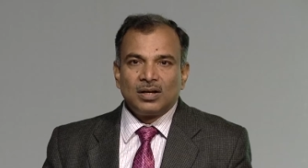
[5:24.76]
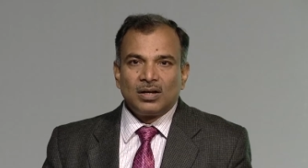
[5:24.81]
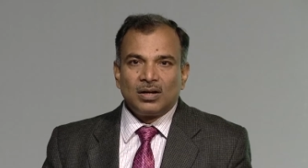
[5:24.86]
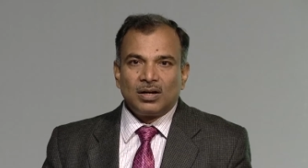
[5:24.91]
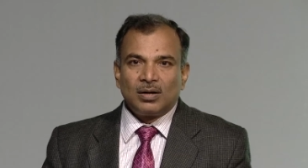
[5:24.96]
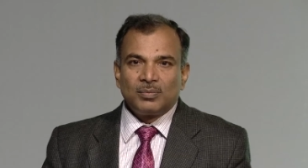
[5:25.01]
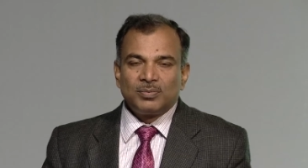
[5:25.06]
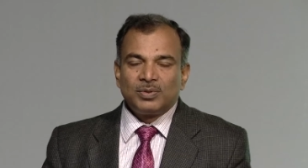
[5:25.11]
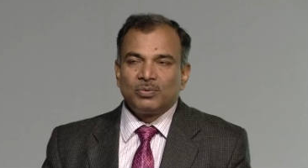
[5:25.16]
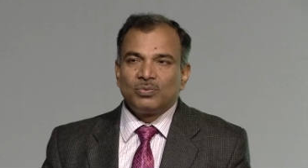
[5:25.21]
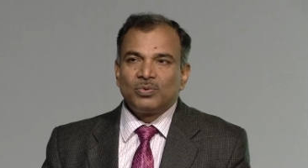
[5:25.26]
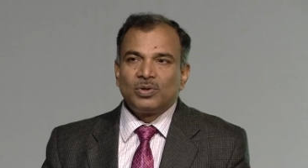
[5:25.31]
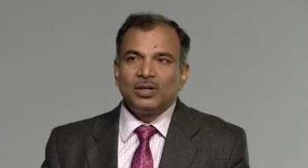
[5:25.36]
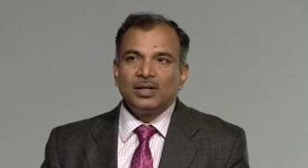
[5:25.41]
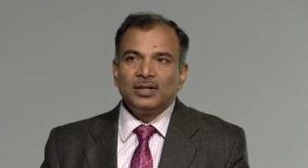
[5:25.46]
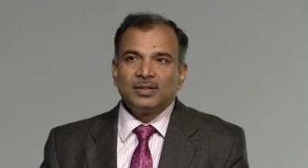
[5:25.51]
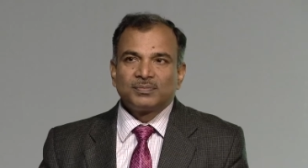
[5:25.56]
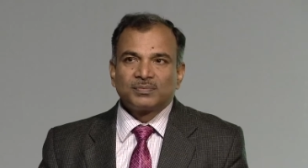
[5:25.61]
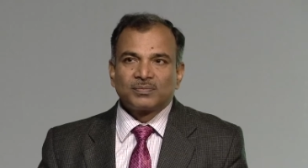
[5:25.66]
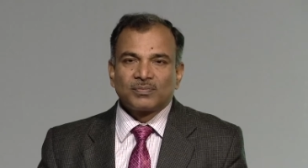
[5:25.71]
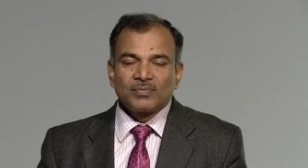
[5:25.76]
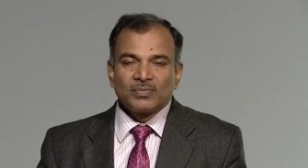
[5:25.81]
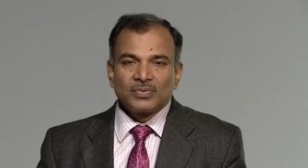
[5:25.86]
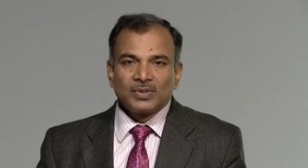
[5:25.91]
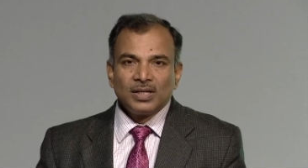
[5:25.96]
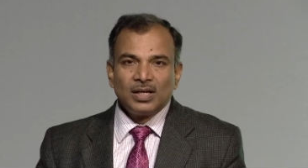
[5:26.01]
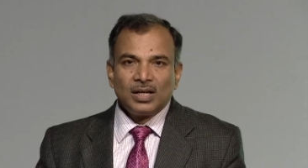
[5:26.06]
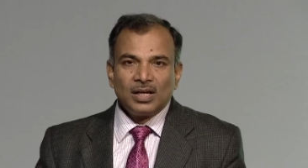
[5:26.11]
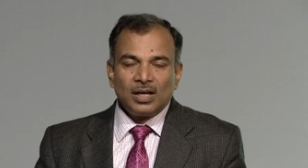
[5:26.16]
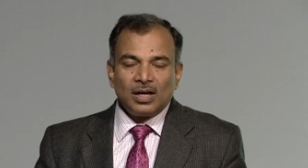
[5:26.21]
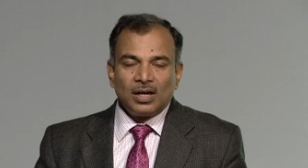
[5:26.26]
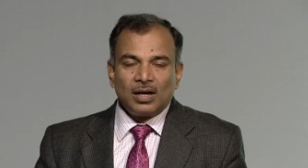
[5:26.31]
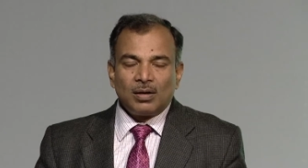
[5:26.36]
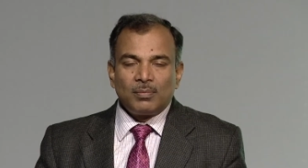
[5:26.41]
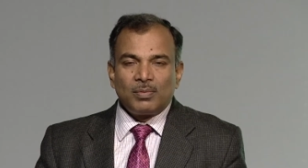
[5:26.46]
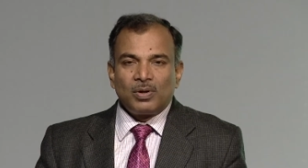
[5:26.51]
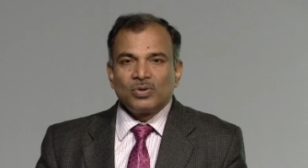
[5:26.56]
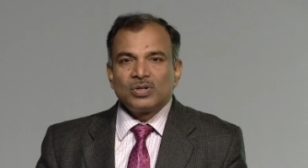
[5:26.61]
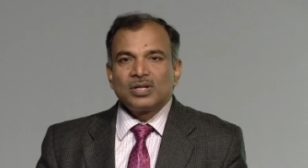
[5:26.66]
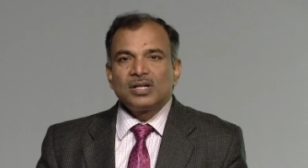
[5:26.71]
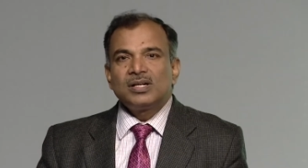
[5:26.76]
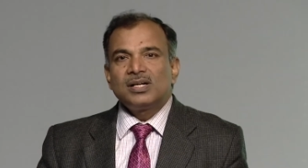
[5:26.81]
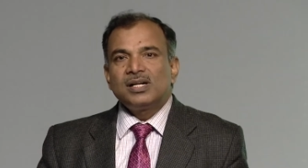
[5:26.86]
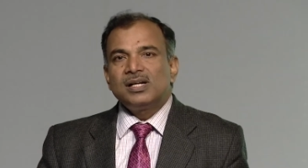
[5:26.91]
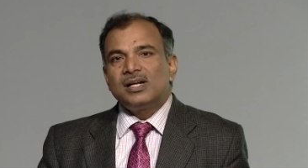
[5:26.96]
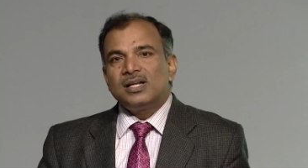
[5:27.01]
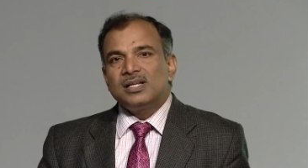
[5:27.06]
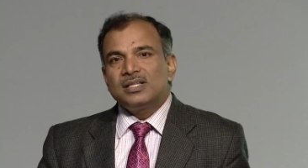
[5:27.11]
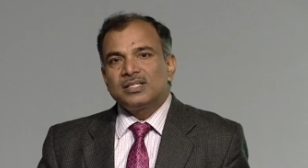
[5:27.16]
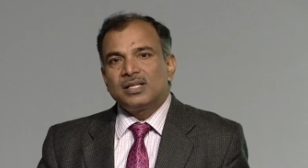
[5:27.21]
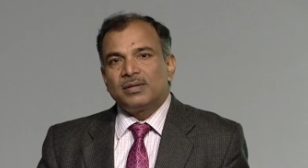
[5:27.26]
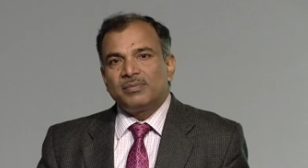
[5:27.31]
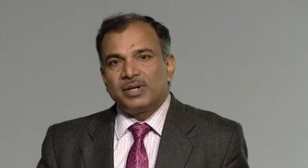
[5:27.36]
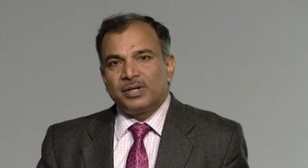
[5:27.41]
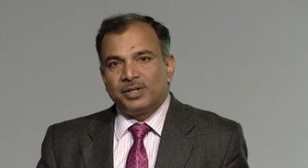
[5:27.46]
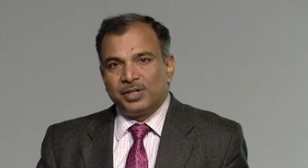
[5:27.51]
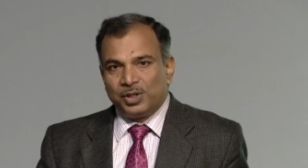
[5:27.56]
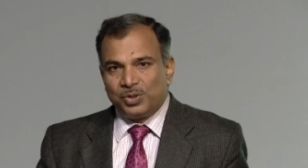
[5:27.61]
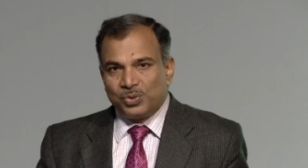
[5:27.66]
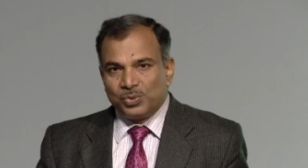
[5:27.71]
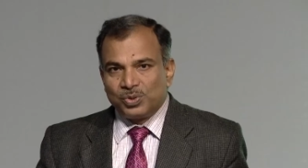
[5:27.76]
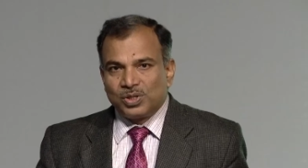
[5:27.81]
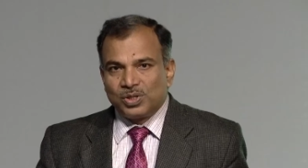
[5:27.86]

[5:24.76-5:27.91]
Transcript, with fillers: of the world. About 172